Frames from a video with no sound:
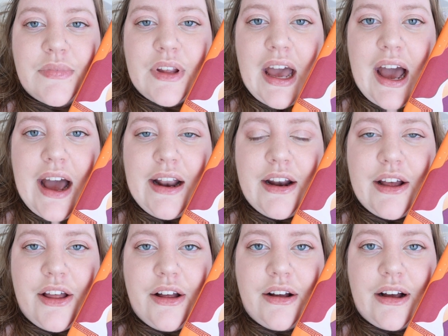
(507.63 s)

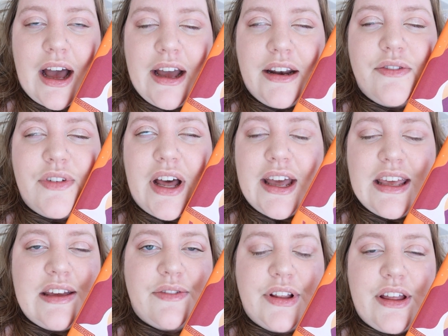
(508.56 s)
and kind of
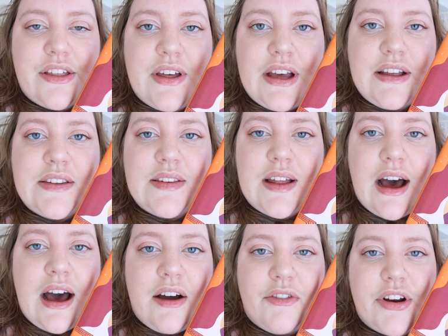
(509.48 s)
naively thinks
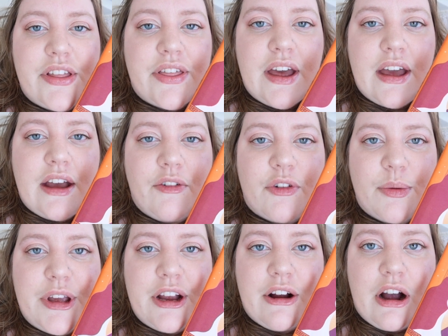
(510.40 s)
that everything
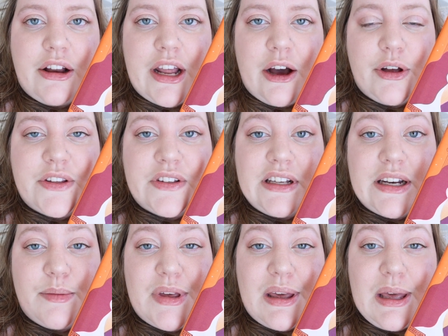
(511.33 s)
from here on out is going
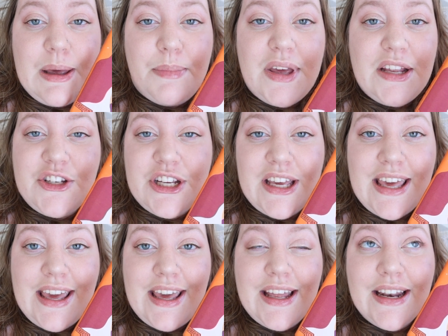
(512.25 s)
to be peachy
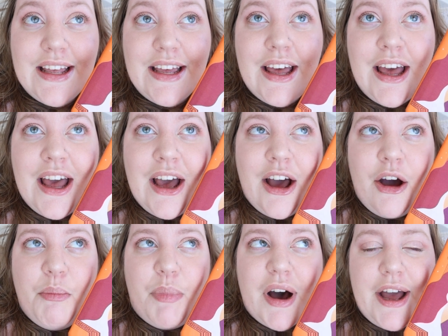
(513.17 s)
keen.
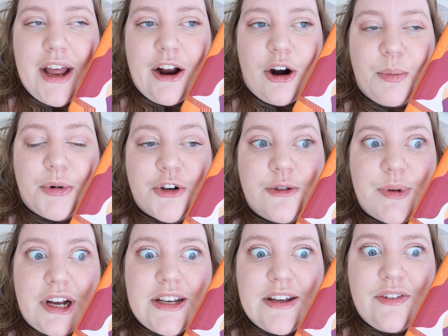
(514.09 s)
But her
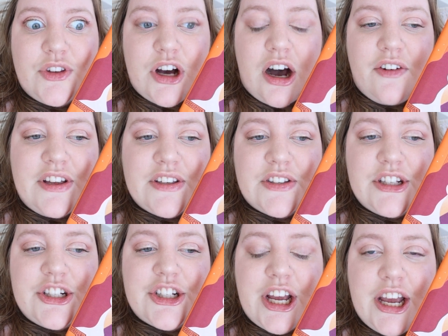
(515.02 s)
perspectives
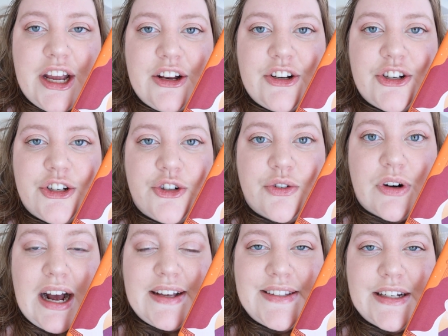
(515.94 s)
obviously change
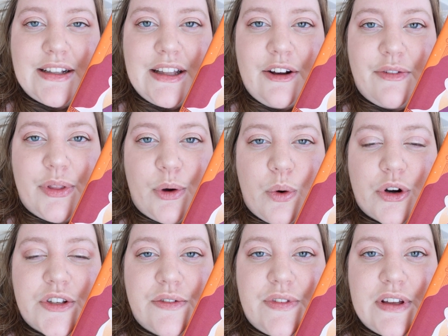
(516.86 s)
drastically over the
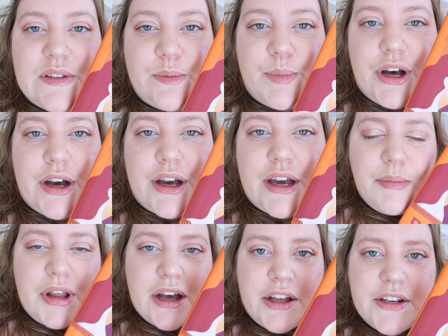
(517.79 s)
course of this book. I'm
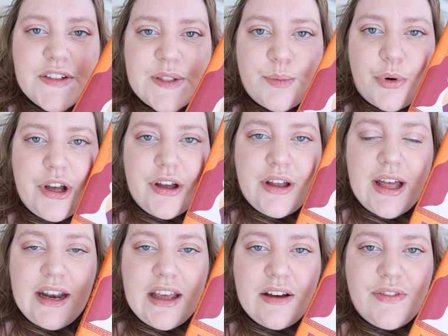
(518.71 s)
not going to spoil
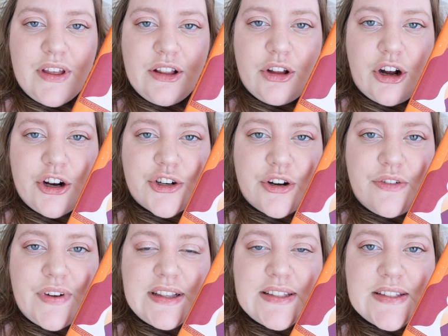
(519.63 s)
any of the larger
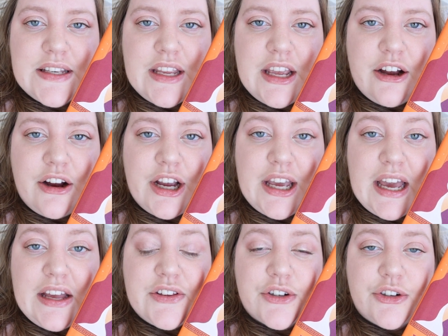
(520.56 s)
events in here in
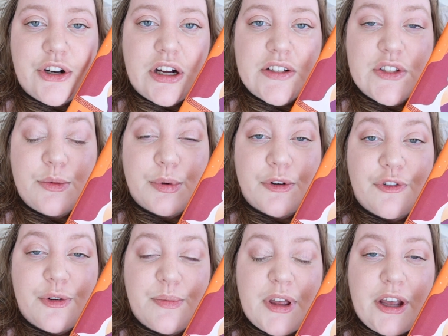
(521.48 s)
case you're not super
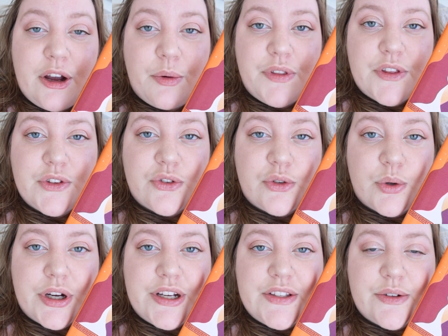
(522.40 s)
familiar with the
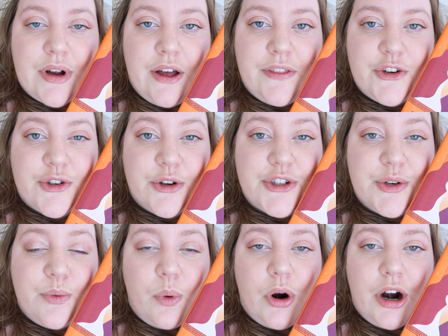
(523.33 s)
stories around the
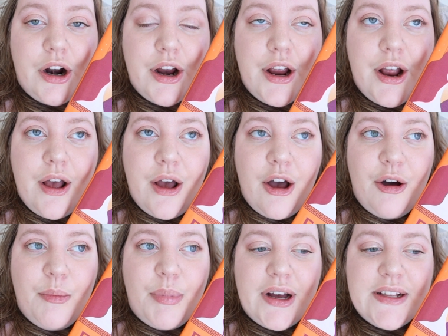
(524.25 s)
Trojan War,
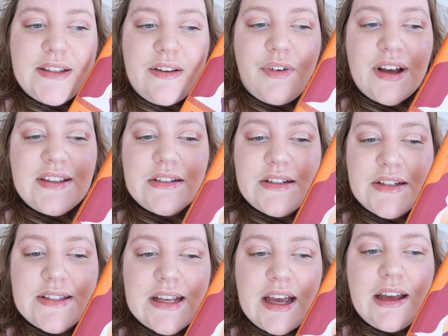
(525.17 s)
but suffice it to
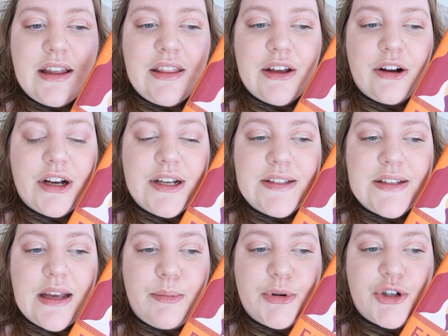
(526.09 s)
say there is
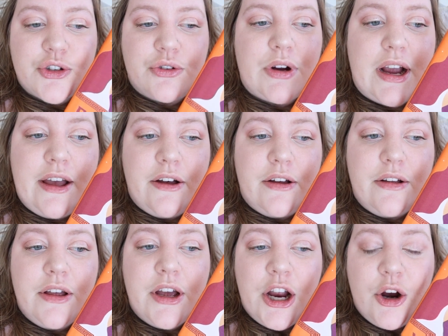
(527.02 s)
a
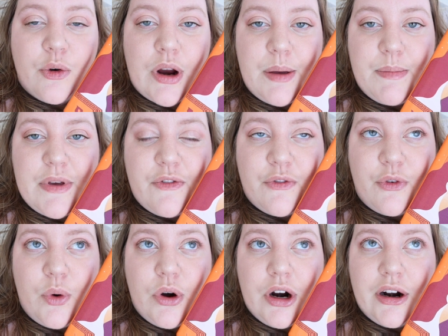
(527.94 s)
betrayal right
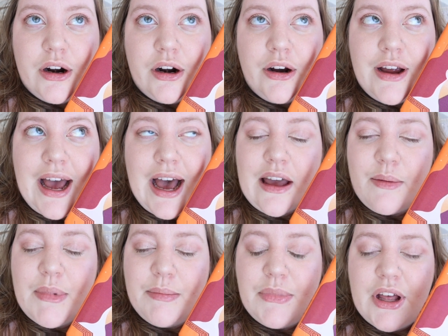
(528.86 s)
before
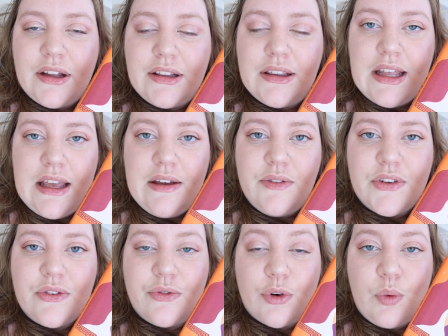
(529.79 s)
Agamemnon
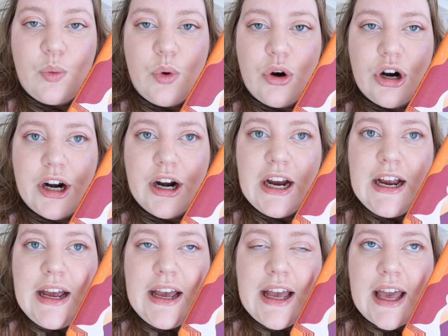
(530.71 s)
leaves for war,
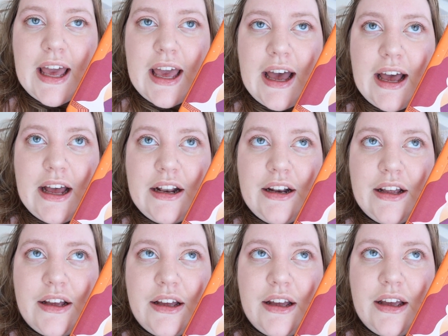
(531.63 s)
and